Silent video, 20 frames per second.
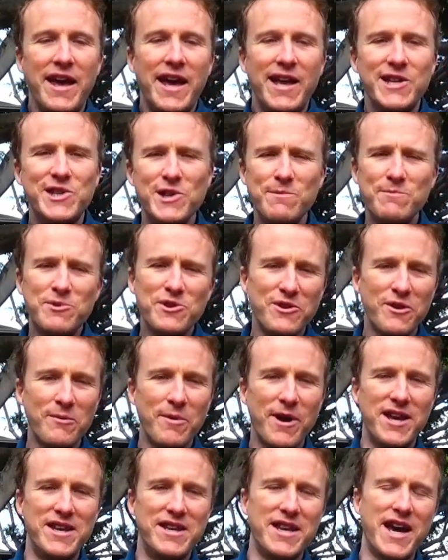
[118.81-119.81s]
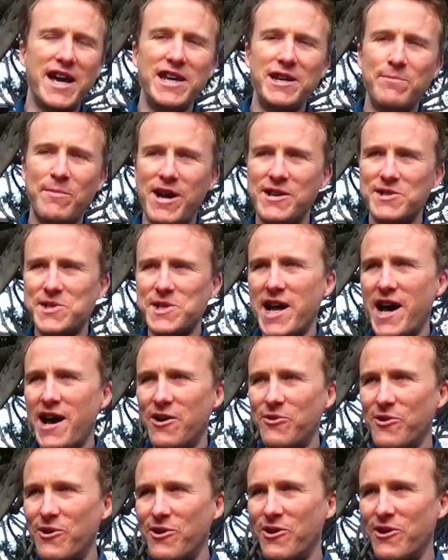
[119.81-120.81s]
And so I'm doing about 90 miles an
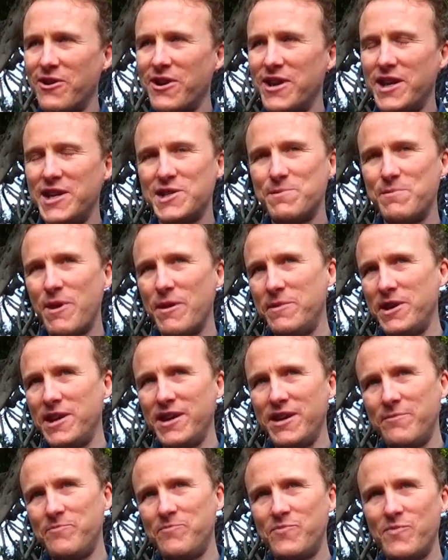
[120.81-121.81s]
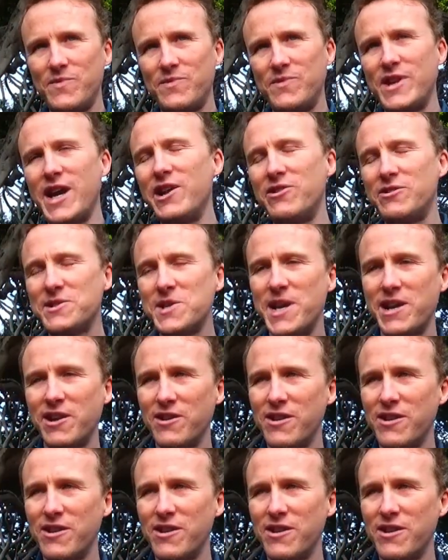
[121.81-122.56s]
hour, and it's maybe 9 or 10